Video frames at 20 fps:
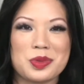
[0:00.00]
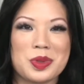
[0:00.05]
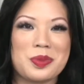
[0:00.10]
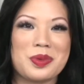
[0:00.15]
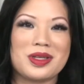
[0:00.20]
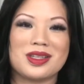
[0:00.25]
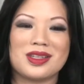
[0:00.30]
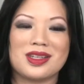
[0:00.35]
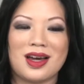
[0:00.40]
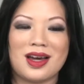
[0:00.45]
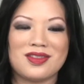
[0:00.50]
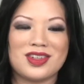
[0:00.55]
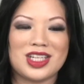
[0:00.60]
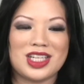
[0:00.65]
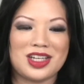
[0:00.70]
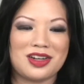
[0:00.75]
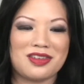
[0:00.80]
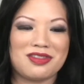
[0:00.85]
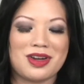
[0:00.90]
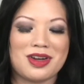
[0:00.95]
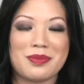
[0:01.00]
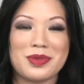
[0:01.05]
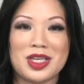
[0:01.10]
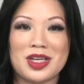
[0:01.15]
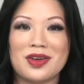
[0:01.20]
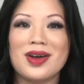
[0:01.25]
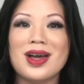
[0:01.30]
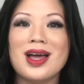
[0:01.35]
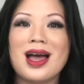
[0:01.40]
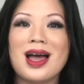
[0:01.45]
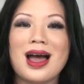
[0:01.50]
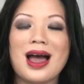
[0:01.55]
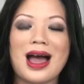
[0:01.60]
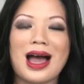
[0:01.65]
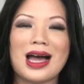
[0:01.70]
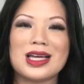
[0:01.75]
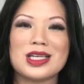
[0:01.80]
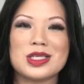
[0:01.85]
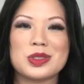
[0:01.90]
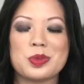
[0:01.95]
we would love to hear from you
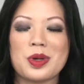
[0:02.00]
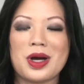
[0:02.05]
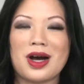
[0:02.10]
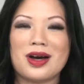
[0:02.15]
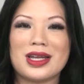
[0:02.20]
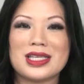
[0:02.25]
as well.